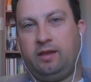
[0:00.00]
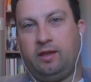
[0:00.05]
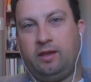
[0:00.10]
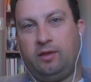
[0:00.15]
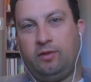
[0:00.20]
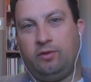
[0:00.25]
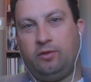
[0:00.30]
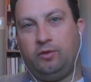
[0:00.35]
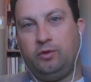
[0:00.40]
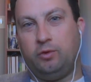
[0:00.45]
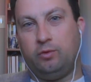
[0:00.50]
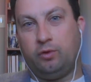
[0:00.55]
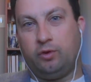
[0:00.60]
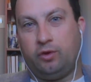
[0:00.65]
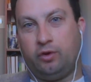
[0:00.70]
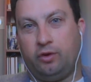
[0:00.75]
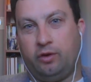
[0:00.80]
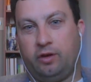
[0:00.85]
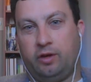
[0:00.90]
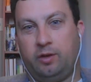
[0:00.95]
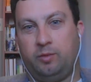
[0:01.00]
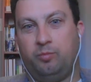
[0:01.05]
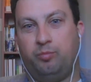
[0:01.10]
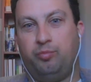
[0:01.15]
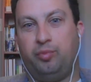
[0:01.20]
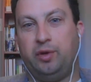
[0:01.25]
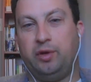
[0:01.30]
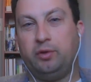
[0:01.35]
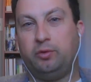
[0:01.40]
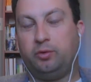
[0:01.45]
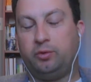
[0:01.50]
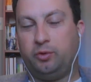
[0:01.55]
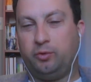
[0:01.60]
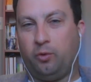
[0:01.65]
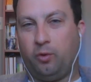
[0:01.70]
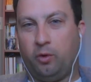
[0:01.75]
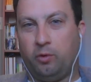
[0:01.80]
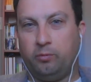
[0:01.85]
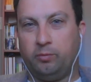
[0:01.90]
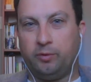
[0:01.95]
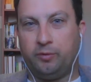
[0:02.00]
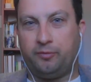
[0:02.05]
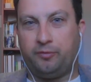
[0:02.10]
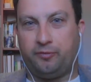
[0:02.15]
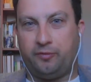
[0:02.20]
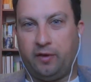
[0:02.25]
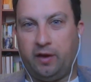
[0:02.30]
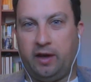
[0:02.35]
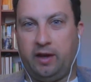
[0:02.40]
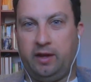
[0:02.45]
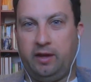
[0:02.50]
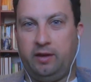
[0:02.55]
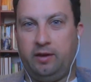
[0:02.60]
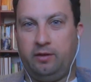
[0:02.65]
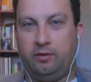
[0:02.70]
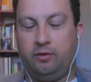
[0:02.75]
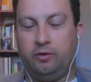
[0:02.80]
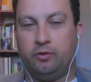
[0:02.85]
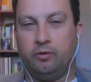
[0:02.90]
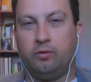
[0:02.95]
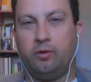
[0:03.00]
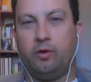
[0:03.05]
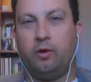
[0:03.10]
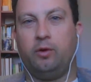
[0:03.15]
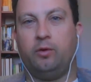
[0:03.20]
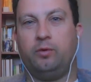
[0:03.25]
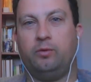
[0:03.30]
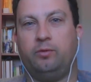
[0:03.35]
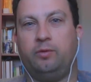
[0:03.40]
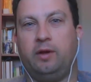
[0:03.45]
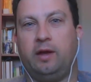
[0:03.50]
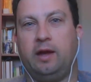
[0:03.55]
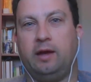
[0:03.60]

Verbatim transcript: is you could build or refine your own